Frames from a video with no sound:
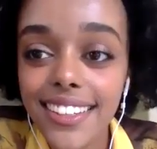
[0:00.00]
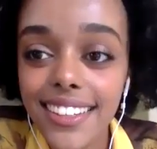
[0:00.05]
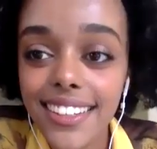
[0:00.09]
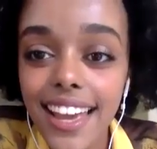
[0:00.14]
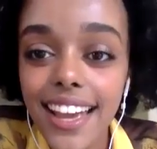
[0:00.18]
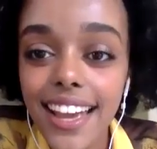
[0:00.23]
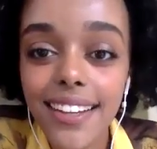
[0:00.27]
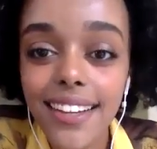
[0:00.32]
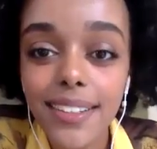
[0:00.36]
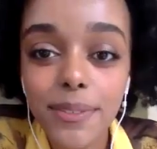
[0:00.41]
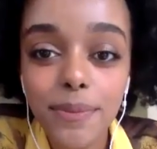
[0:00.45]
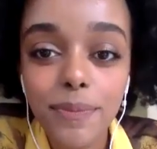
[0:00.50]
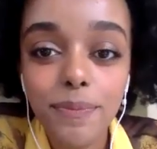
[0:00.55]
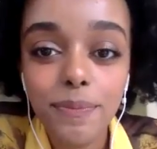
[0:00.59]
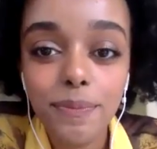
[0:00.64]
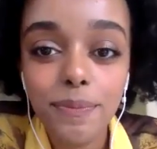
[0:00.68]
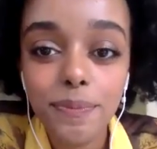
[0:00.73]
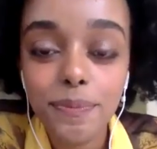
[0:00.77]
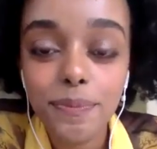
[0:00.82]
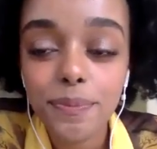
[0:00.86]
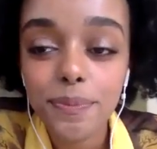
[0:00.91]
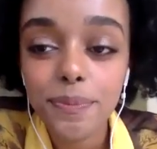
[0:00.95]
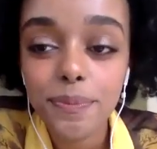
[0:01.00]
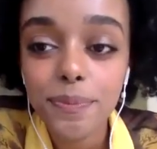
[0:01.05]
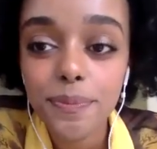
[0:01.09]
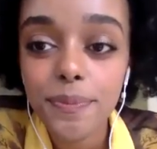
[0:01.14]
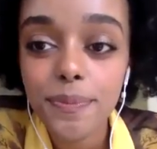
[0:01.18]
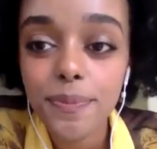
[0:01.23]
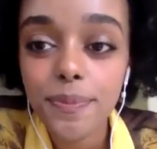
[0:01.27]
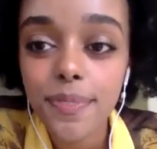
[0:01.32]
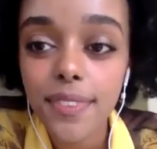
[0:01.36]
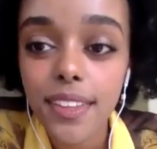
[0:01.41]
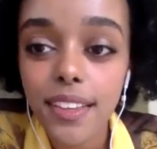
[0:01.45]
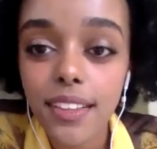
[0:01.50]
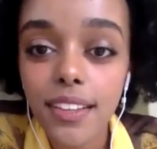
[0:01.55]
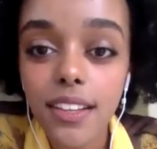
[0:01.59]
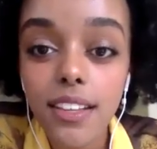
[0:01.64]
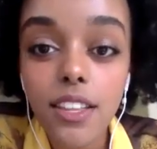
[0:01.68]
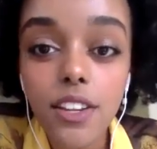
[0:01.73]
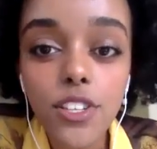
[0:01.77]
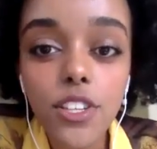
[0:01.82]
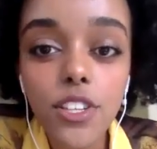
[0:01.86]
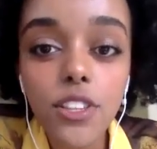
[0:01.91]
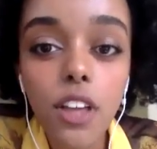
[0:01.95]
Yeah.
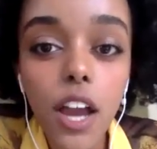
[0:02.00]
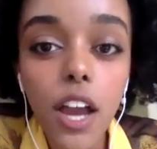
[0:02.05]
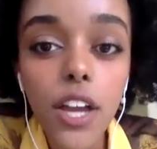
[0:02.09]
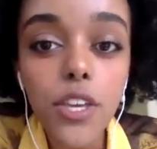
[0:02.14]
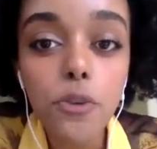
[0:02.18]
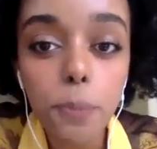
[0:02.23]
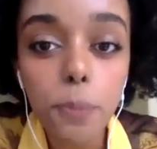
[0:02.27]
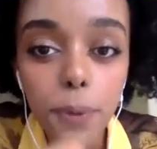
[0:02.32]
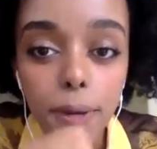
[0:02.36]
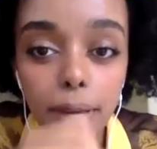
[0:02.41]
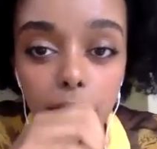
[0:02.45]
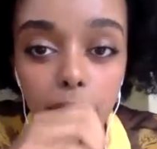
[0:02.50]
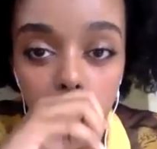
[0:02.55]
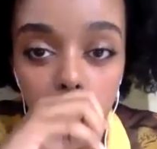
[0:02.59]
There's a lot you put